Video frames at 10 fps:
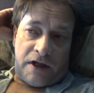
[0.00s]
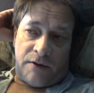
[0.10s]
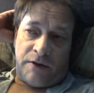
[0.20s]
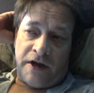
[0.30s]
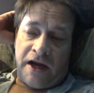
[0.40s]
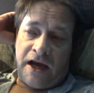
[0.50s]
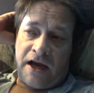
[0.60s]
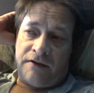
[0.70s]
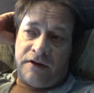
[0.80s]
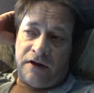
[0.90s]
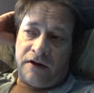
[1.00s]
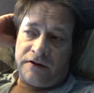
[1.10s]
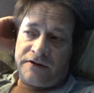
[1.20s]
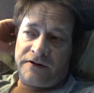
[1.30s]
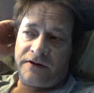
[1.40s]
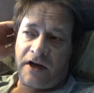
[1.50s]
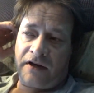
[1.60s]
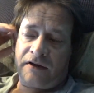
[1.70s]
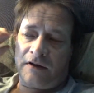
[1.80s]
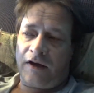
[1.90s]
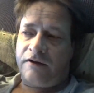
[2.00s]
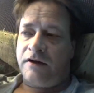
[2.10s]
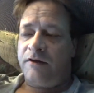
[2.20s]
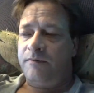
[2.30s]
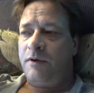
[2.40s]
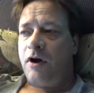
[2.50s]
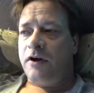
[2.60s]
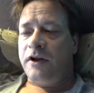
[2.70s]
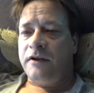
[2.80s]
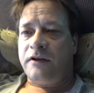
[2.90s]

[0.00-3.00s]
And when they had their like their party,